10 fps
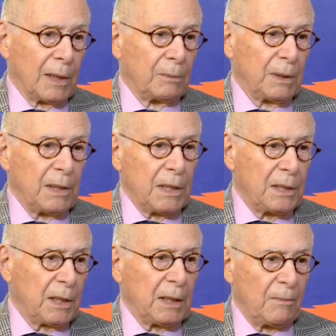So that was an
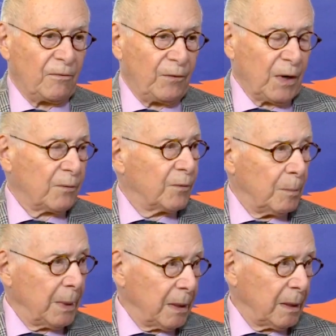easy fit
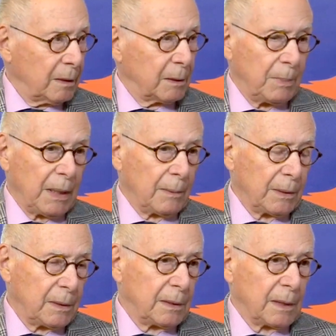for me to be
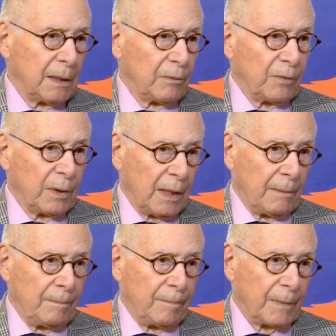able to design for
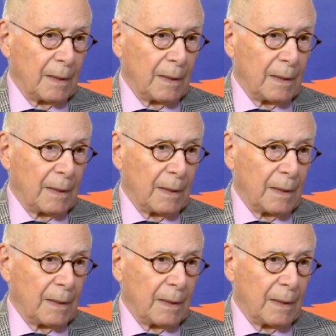them.